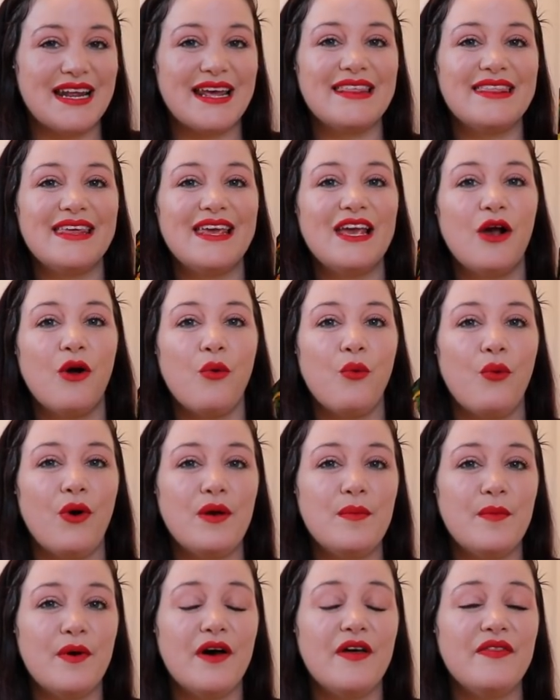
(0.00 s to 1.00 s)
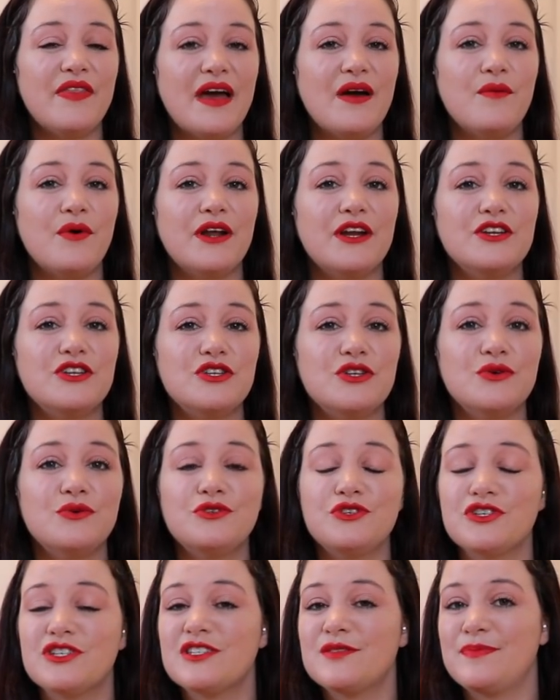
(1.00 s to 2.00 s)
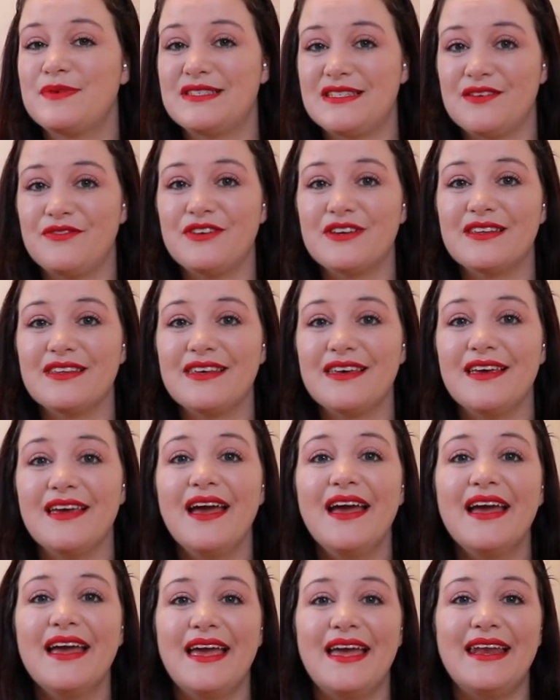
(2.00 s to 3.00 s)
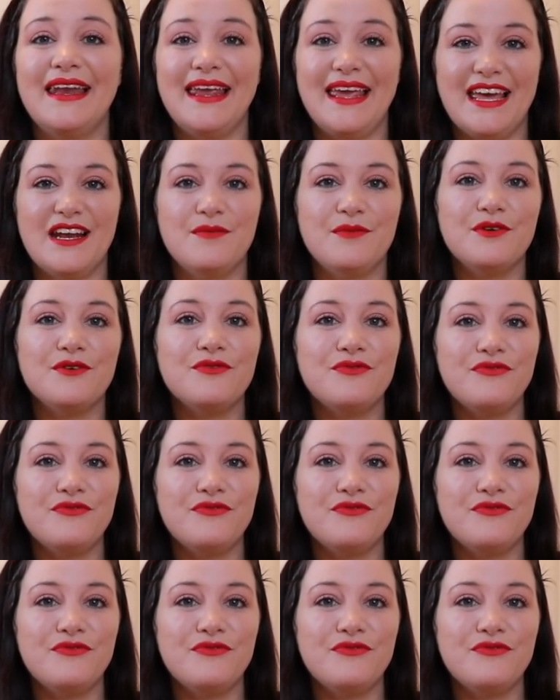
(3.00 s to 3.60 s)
and I think one month I want to do just specifically an animal